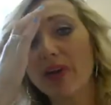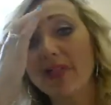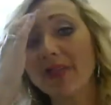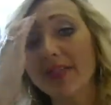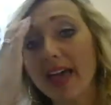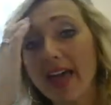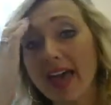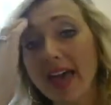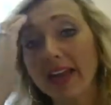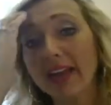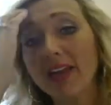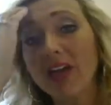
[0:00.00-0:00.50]
And
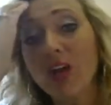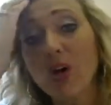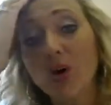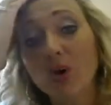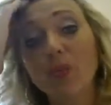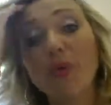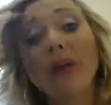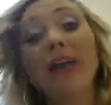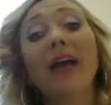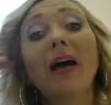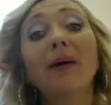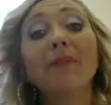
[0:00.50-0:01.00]
then
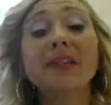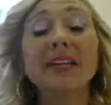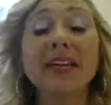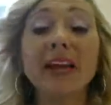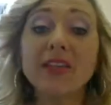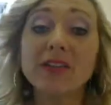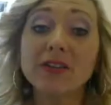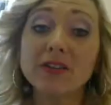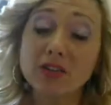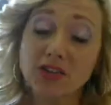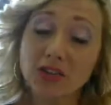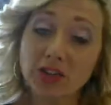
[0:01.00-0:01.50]
we come
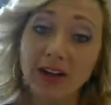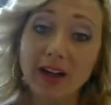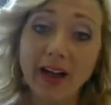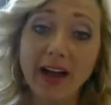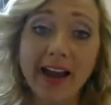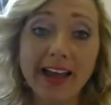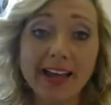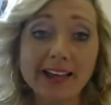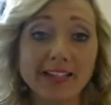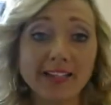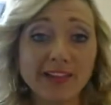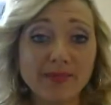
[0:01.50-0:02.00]
together in
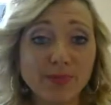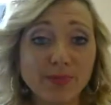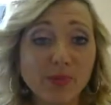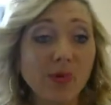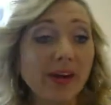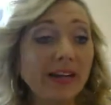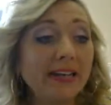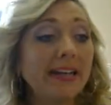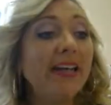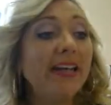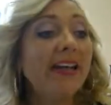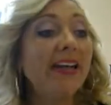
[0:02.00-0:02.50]
July at Dove
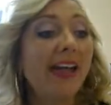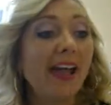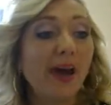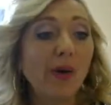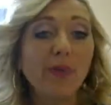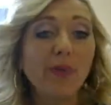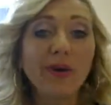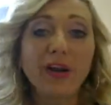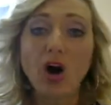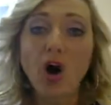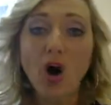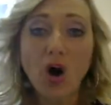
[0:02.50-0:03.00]
Point,
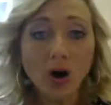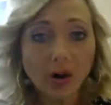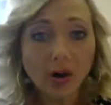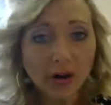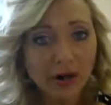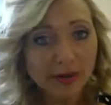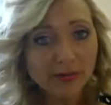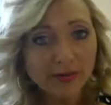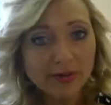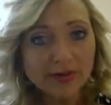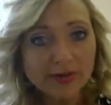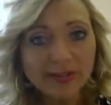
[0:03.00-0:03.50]
and we all
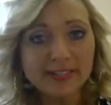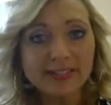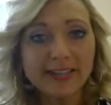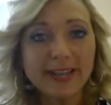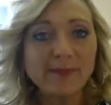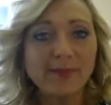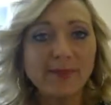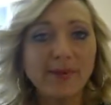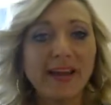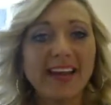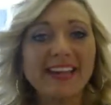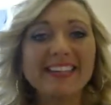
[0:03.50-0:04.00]
come to the
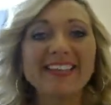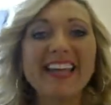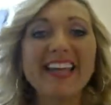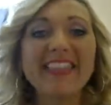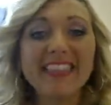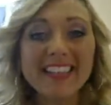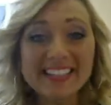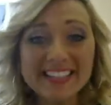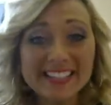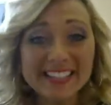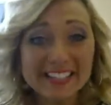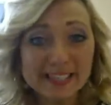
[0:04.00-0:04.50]
same place.
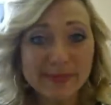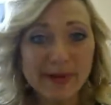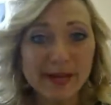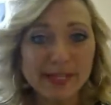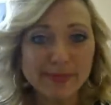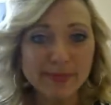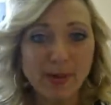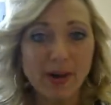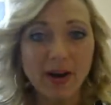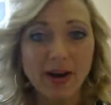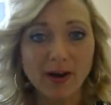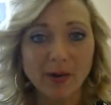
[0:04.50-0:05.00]
And this is the
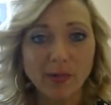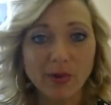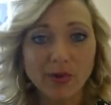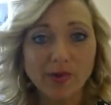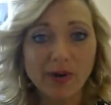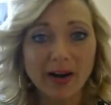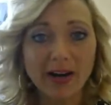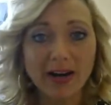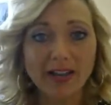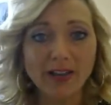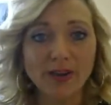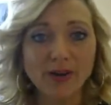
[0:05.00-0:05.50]
best part. We
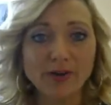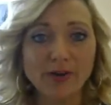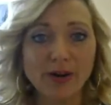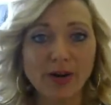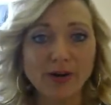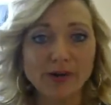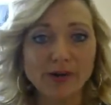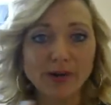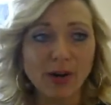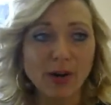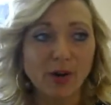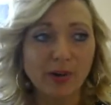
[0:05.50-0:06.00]
write a little
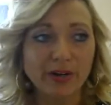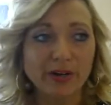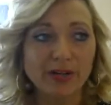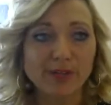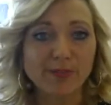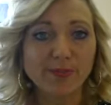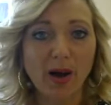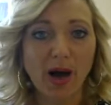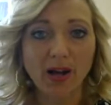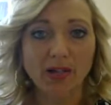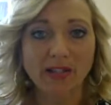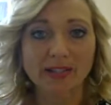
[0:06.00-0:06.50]
note to go in
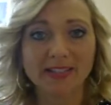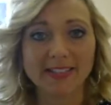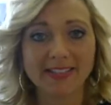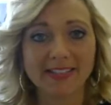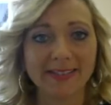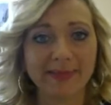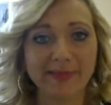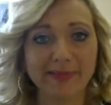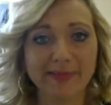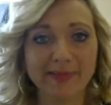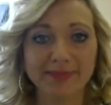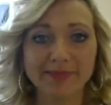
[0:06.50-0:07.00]
each
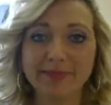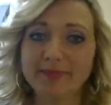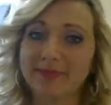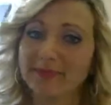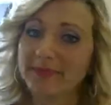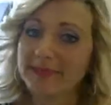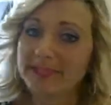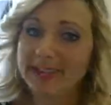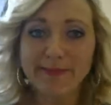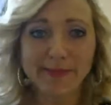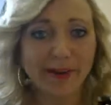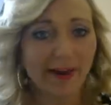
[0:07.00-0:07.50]
box.
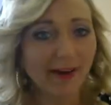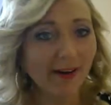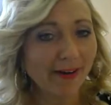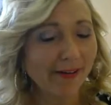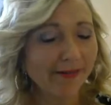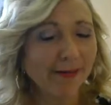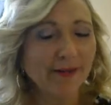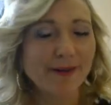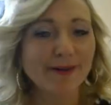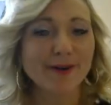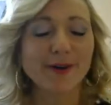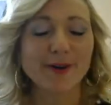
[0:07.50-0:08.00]
Is that
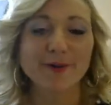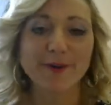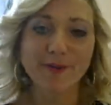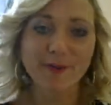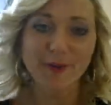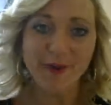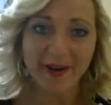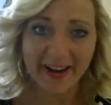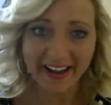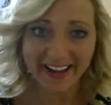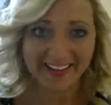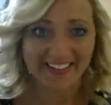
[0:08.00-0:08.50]
powerful or
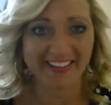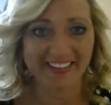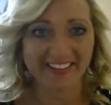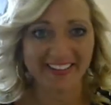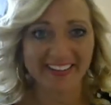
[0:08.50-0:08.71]
what?